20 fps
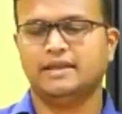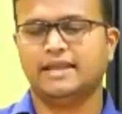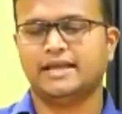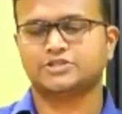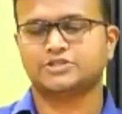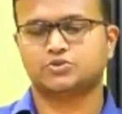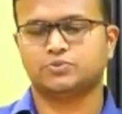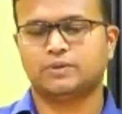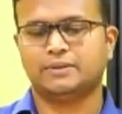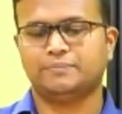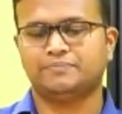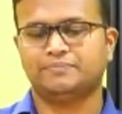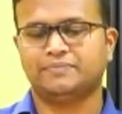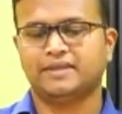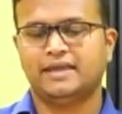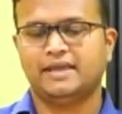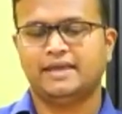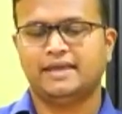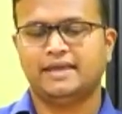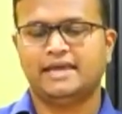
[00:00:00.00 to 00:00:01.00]
Next one,
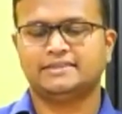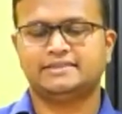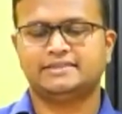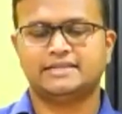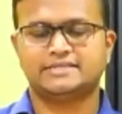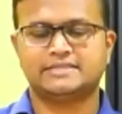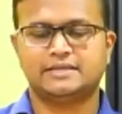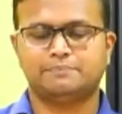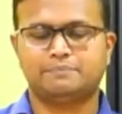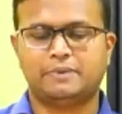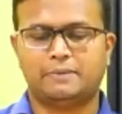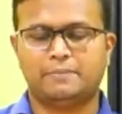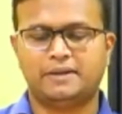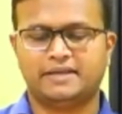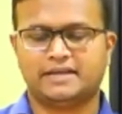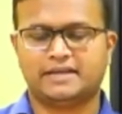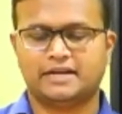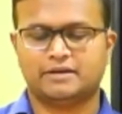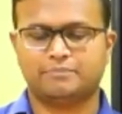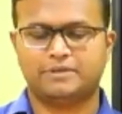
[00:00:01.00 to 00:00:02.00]
ethics in
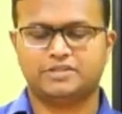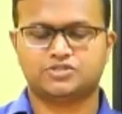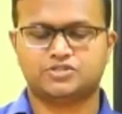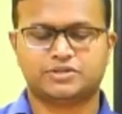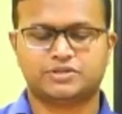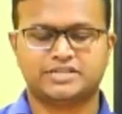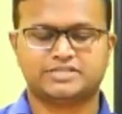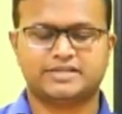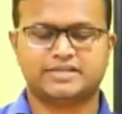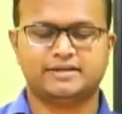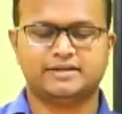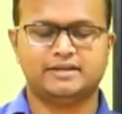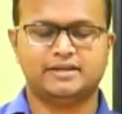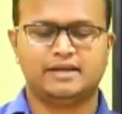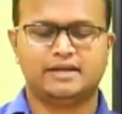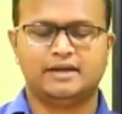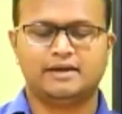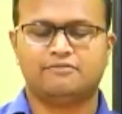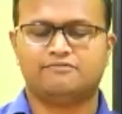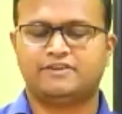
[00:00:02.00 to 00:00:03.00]
public administration.
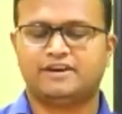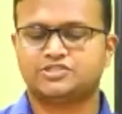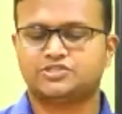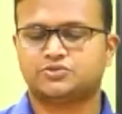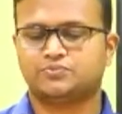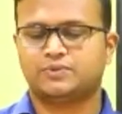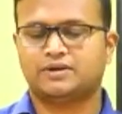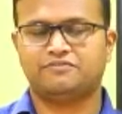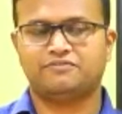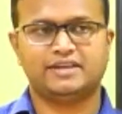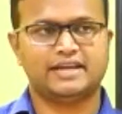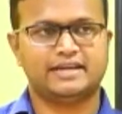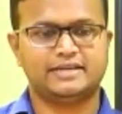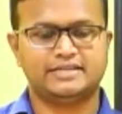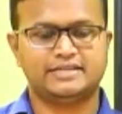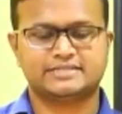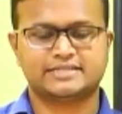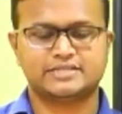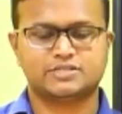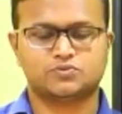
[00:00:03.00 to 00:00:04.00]
First one, we can
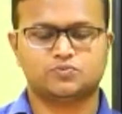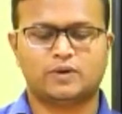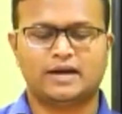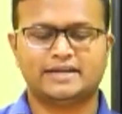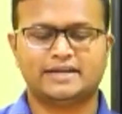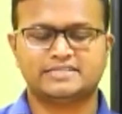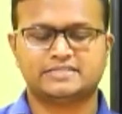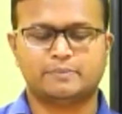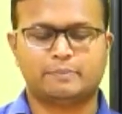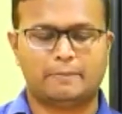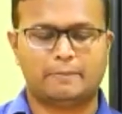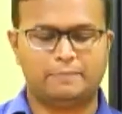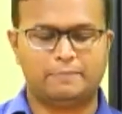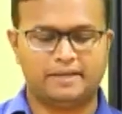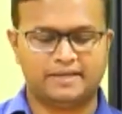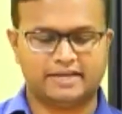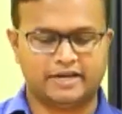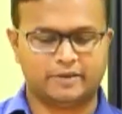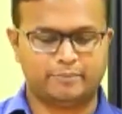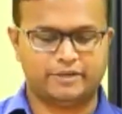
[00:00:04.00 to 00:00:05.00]
discuss what is the
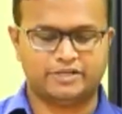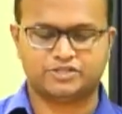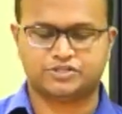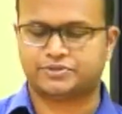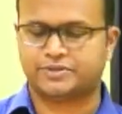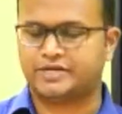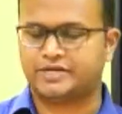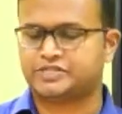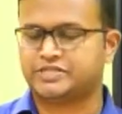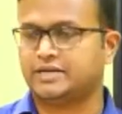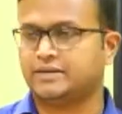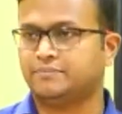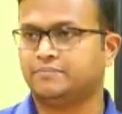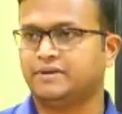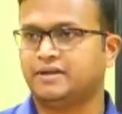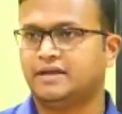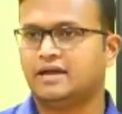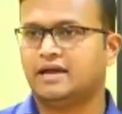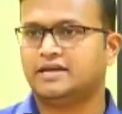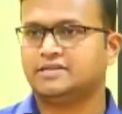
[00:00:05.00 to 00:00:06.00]
public administration.
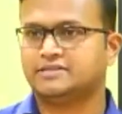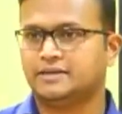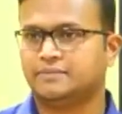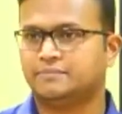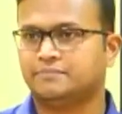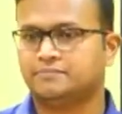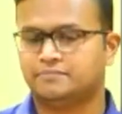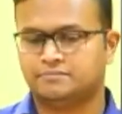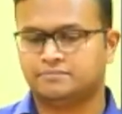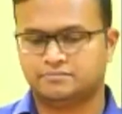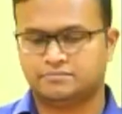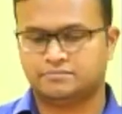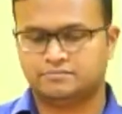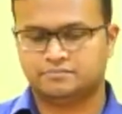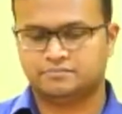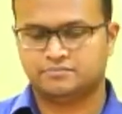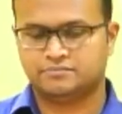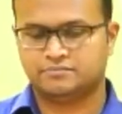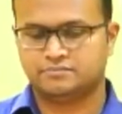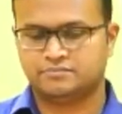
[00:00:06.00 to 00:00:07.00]
Yeah.
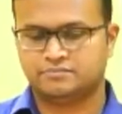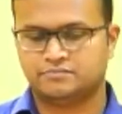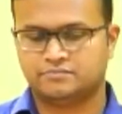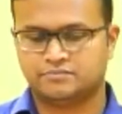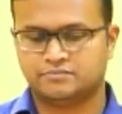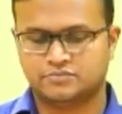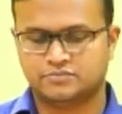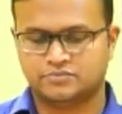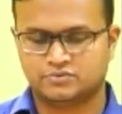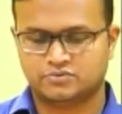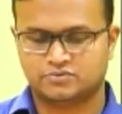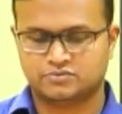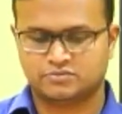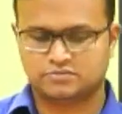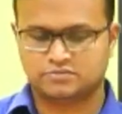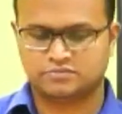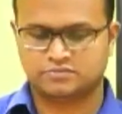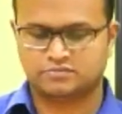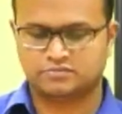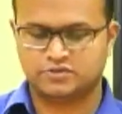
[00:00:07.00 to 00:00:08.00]

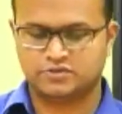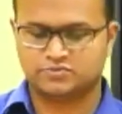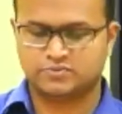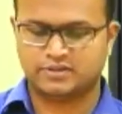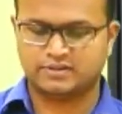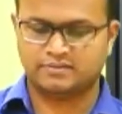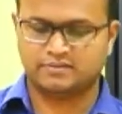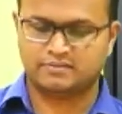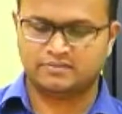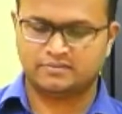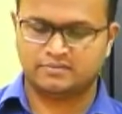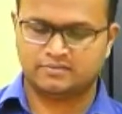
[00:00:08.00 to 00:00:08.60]
Which one?